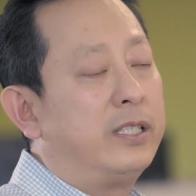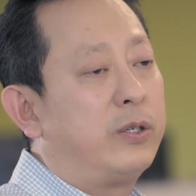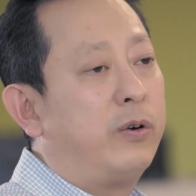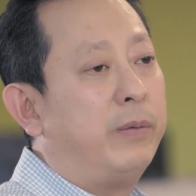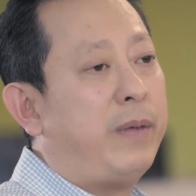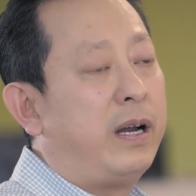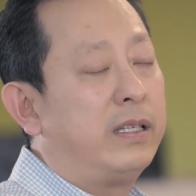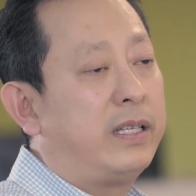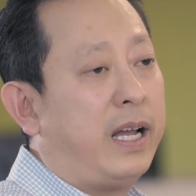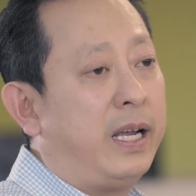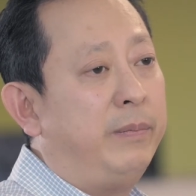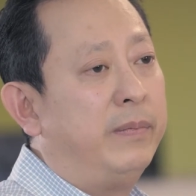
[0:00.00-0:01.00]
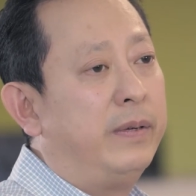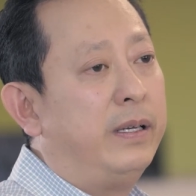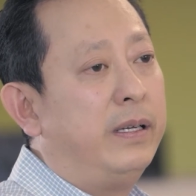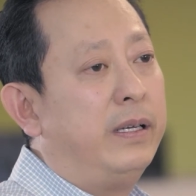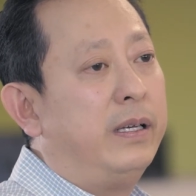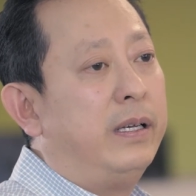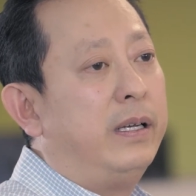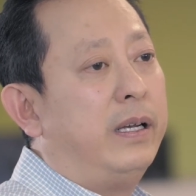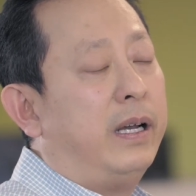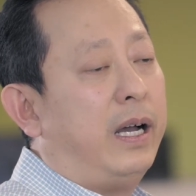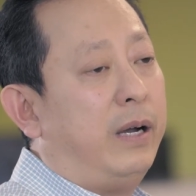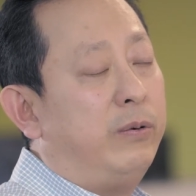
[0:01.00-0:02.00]
a short amount of time.
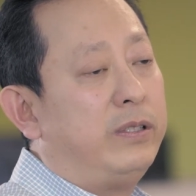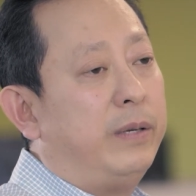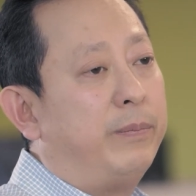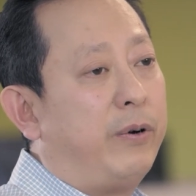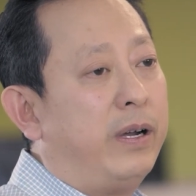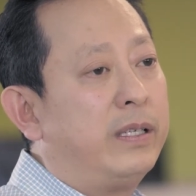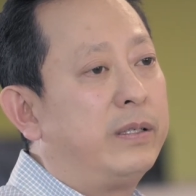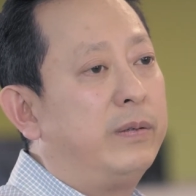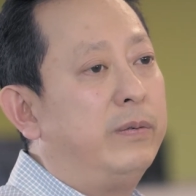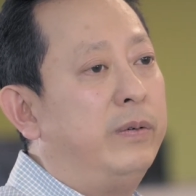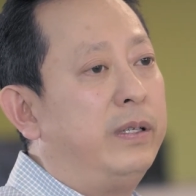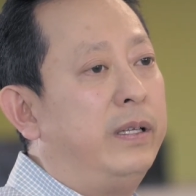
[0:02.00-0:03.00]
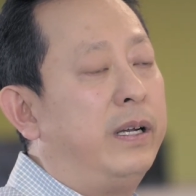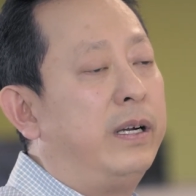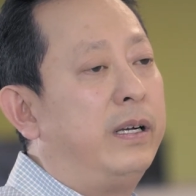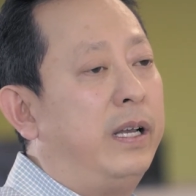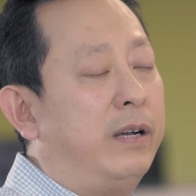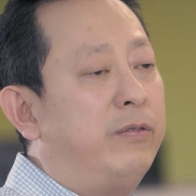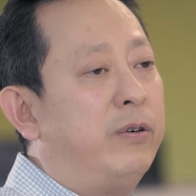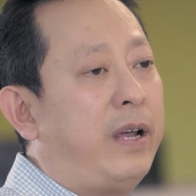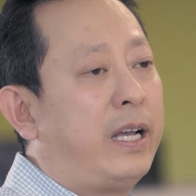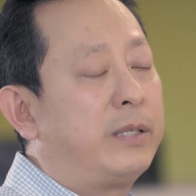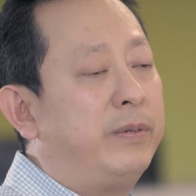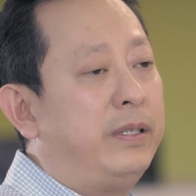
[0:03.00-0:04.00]
I was impressed with their level of
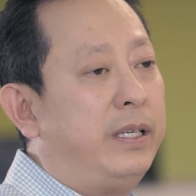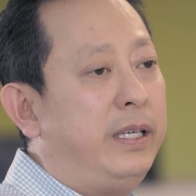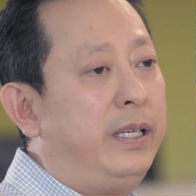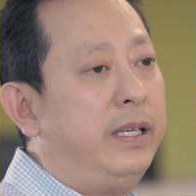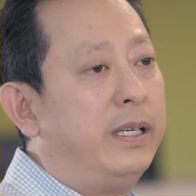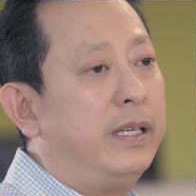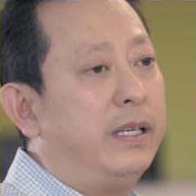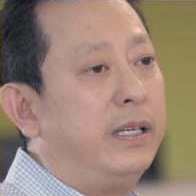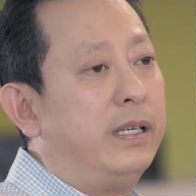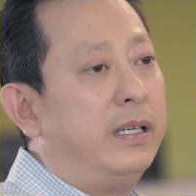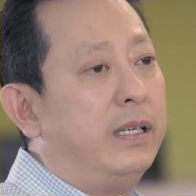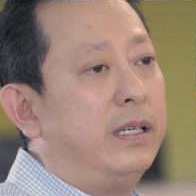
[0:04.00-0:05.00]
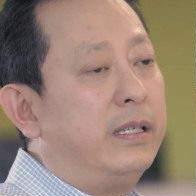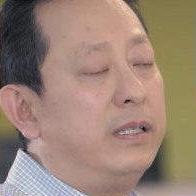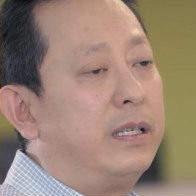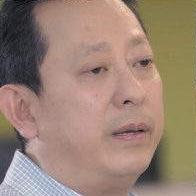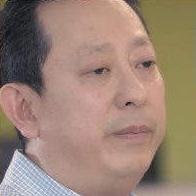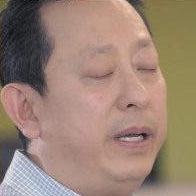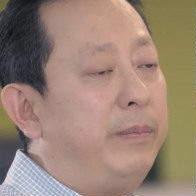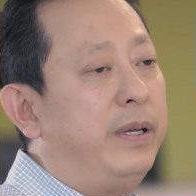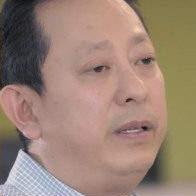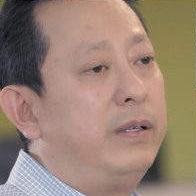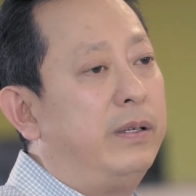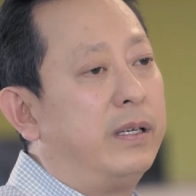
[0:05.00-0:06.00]
expertise, the
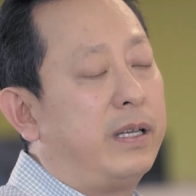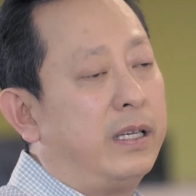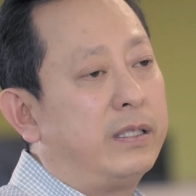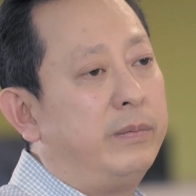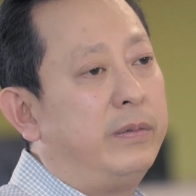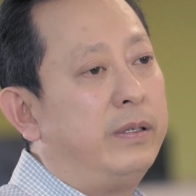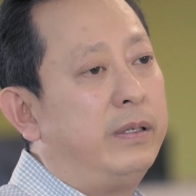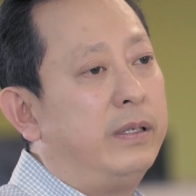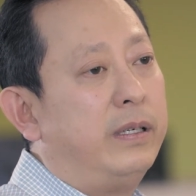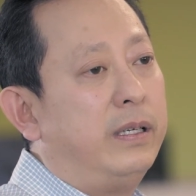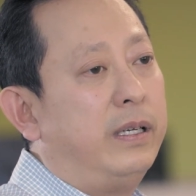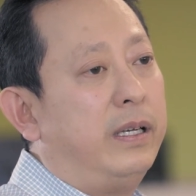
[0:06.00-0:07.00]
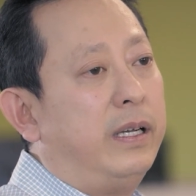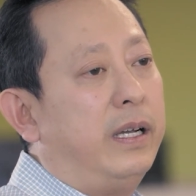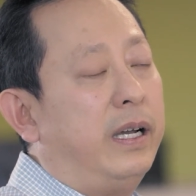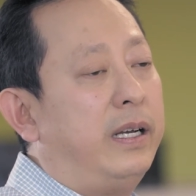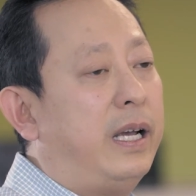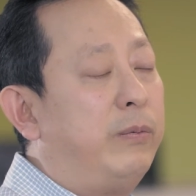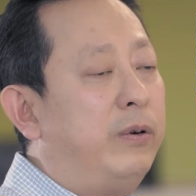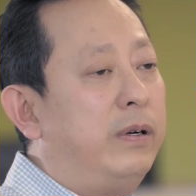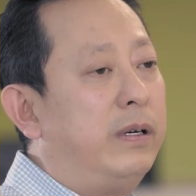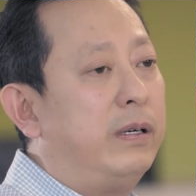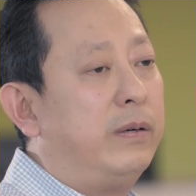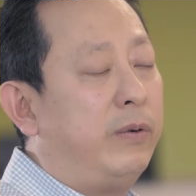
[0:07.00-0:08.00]
commitment to the customer, and I would
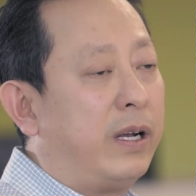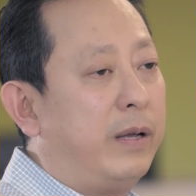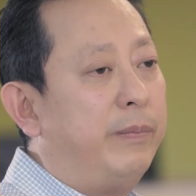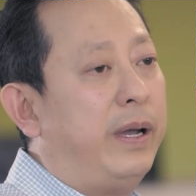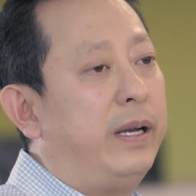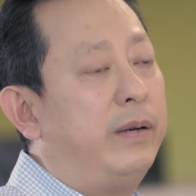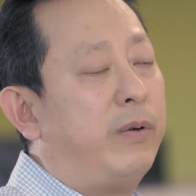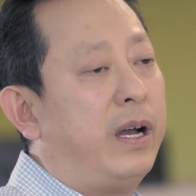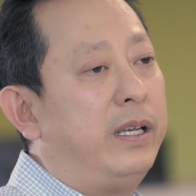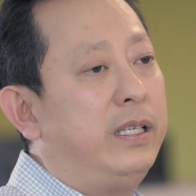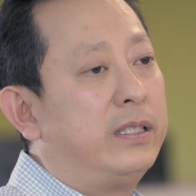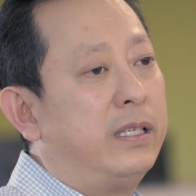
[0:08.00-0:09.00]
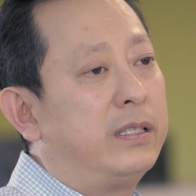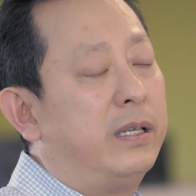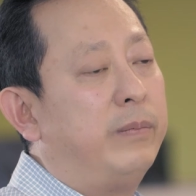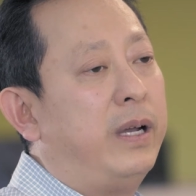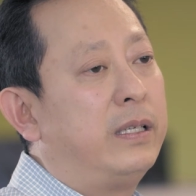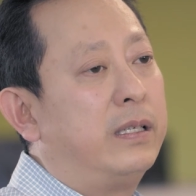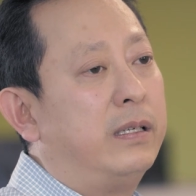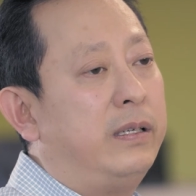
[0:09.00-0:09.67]
recommend Rahi System as a